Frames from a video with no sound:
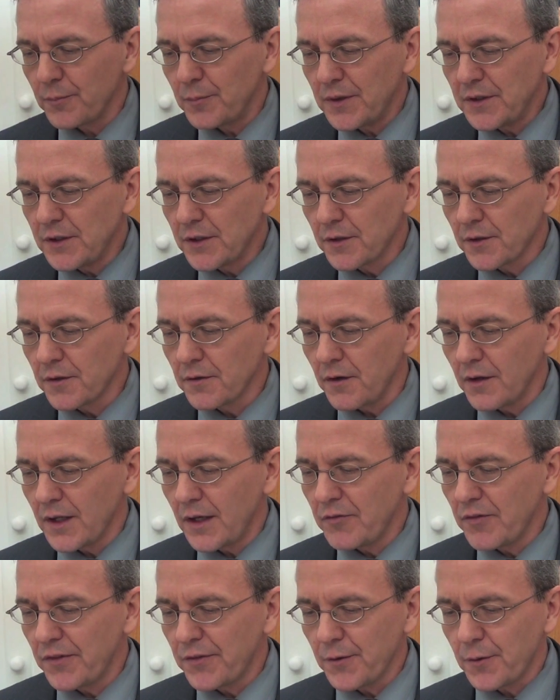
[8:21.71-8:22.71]
from the year
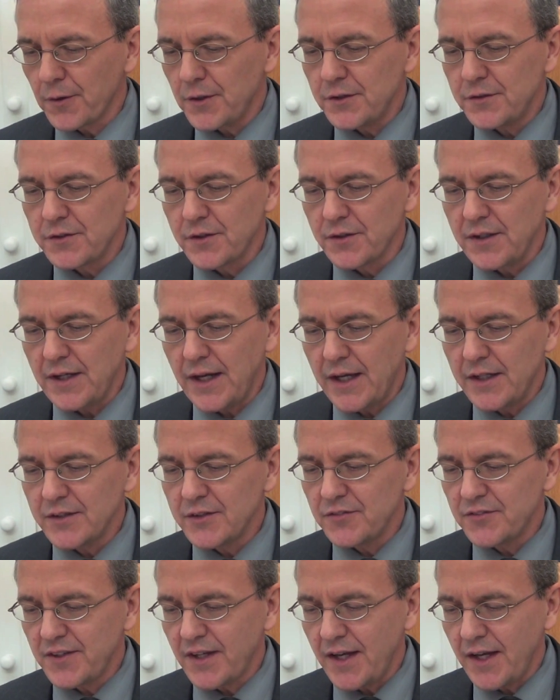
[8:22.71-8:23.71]
1130 to the
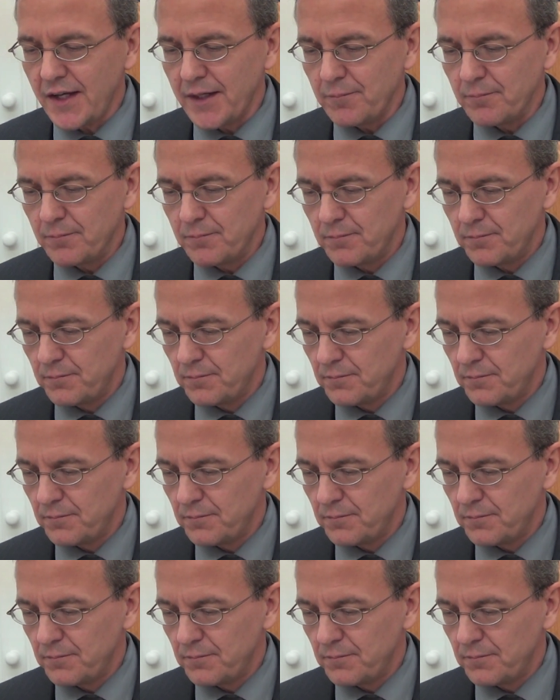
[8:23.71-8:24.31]
end of time.